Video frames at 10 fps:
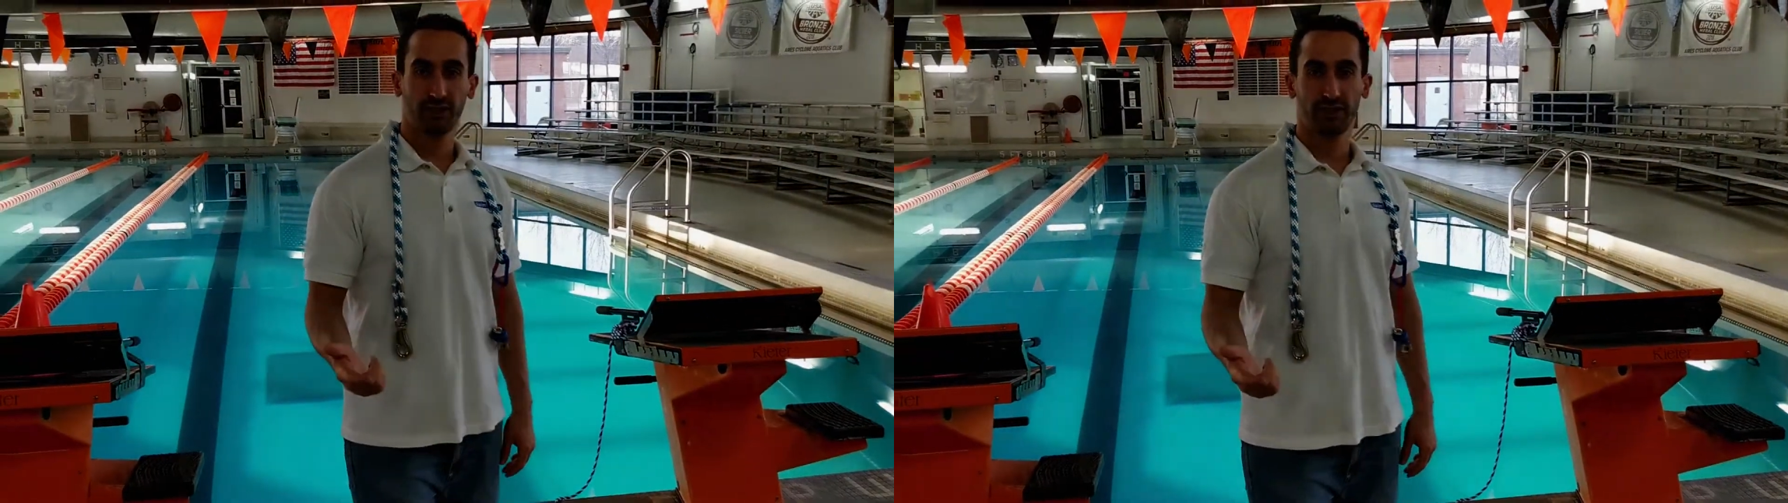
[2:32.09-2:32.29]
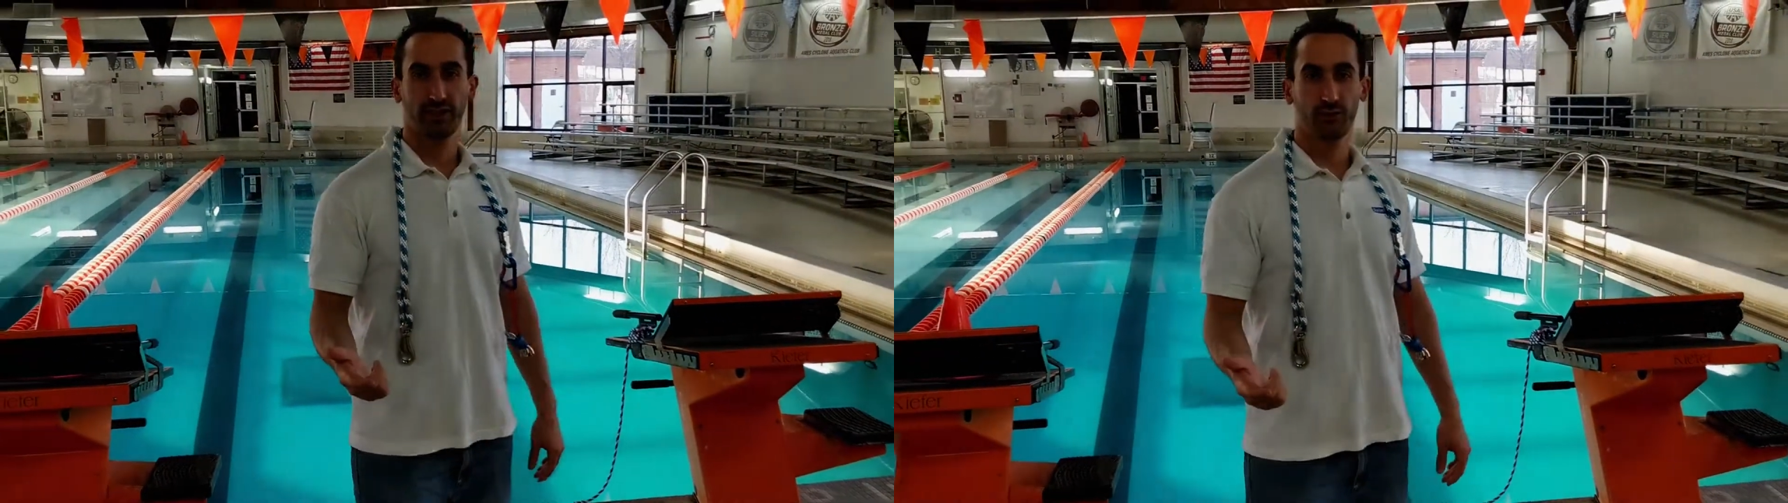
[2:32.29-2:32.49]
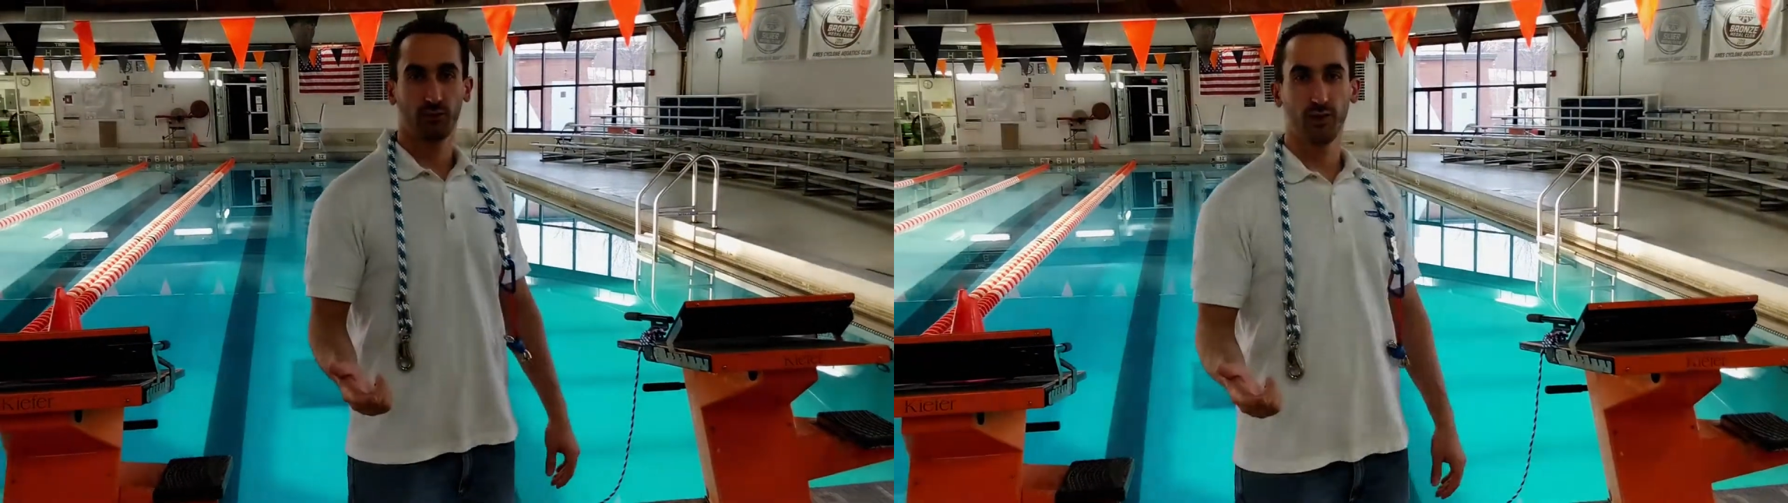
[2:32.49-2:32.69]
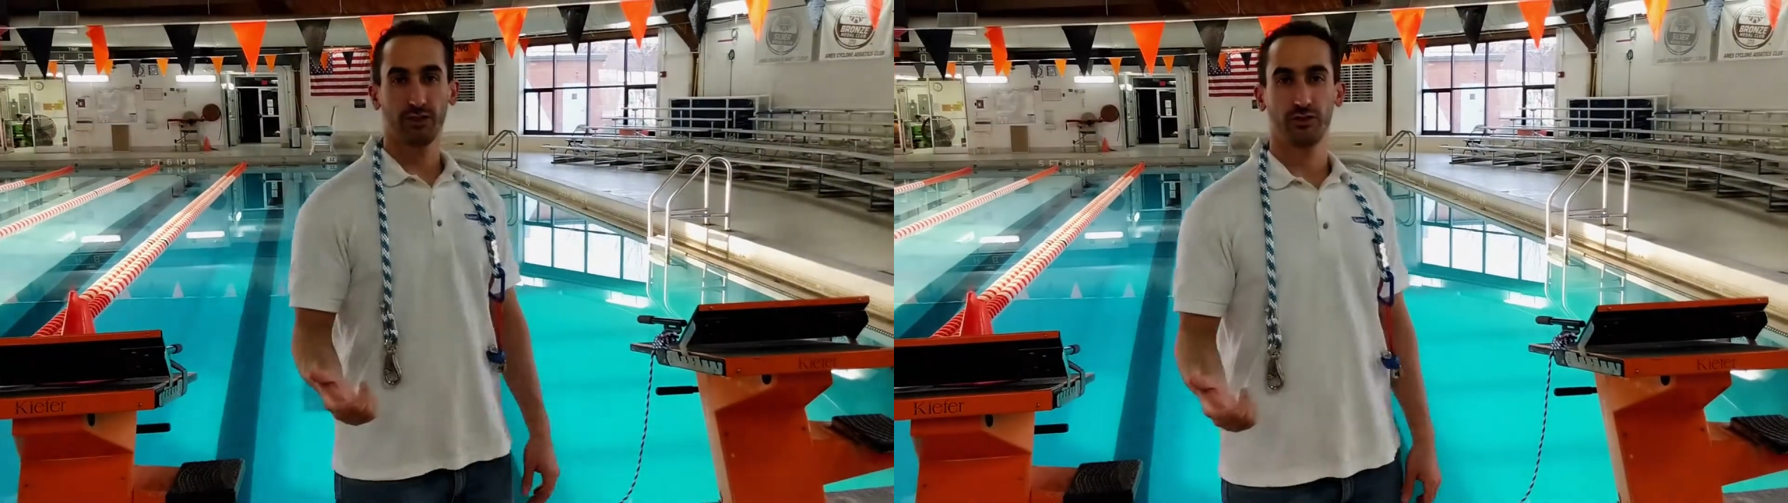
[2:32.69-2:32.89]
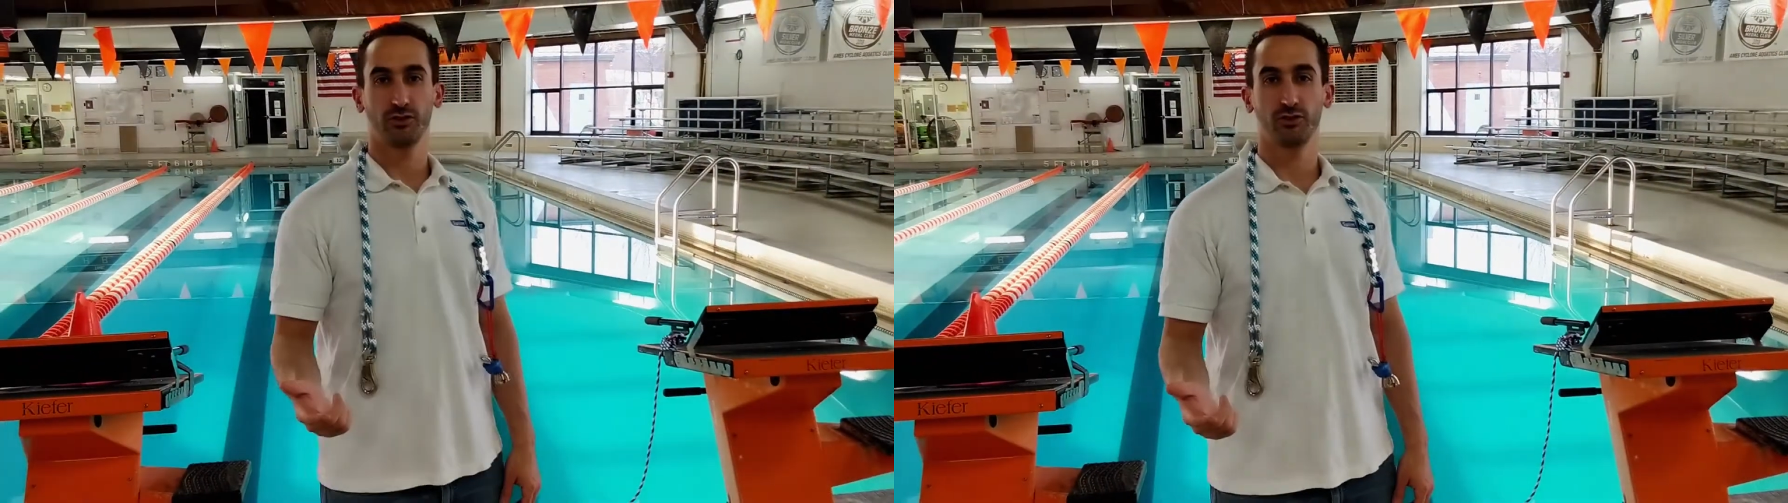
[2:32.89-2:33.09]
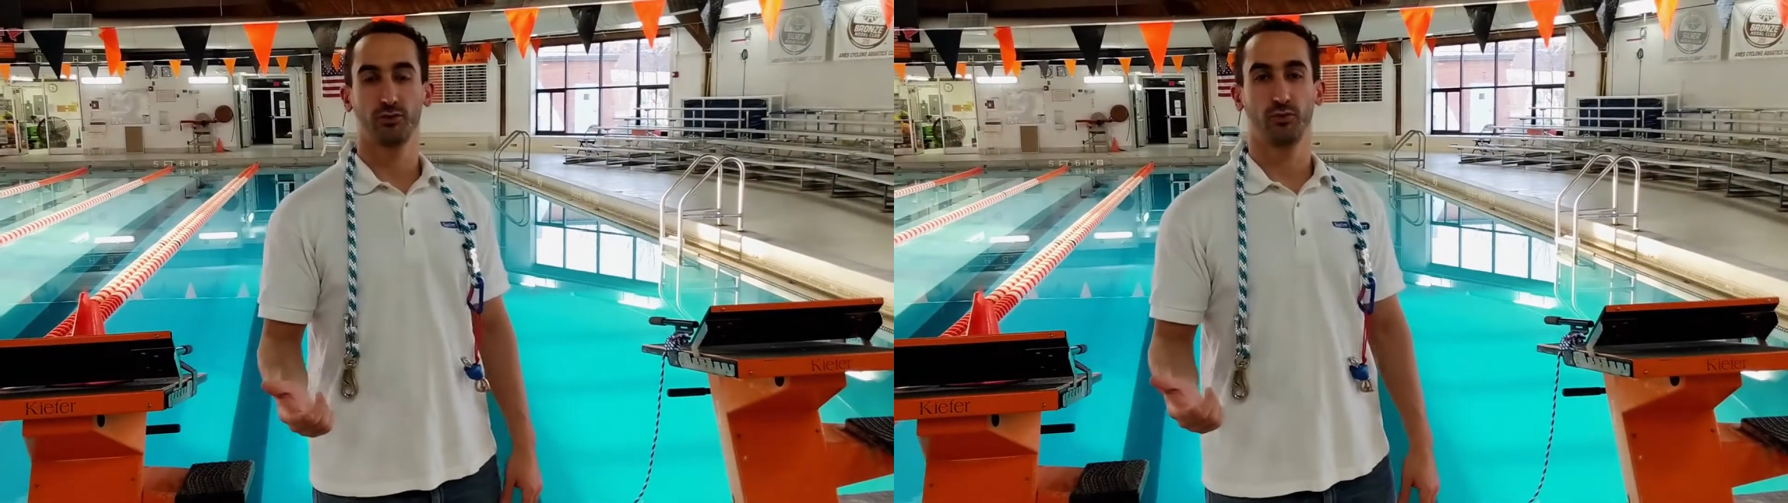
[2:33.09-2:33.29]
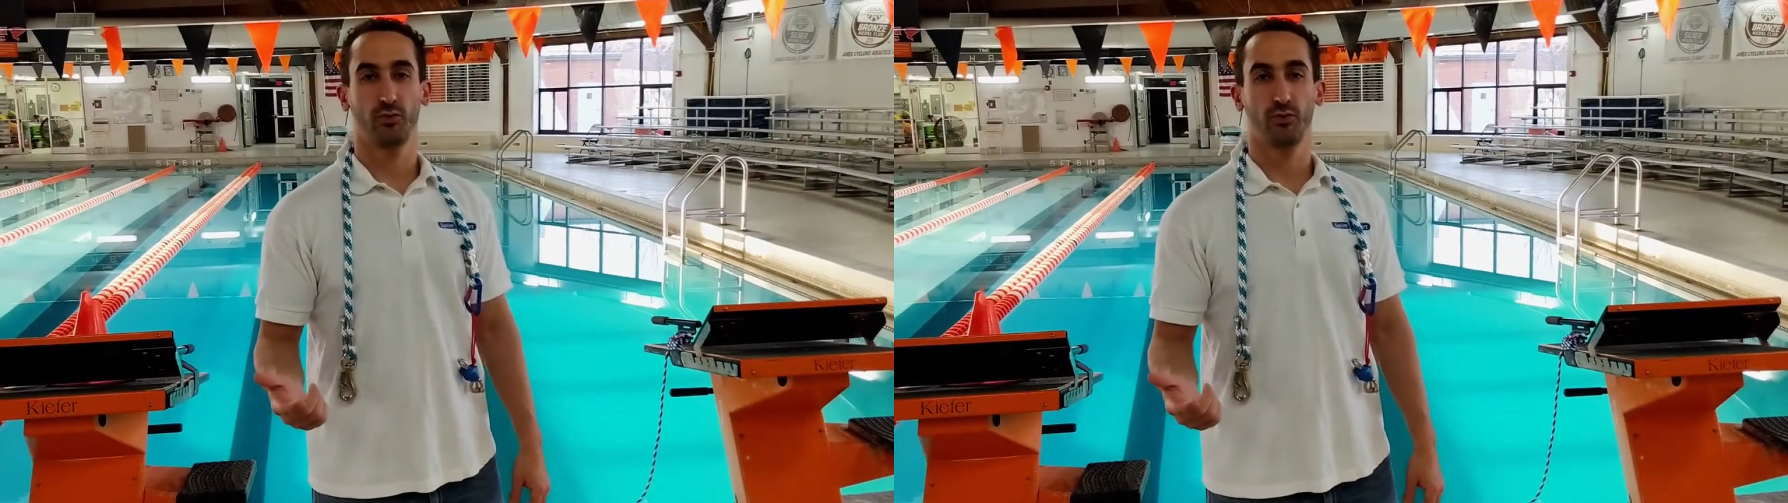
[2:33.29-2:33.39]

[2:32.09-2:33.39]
thing that you want to do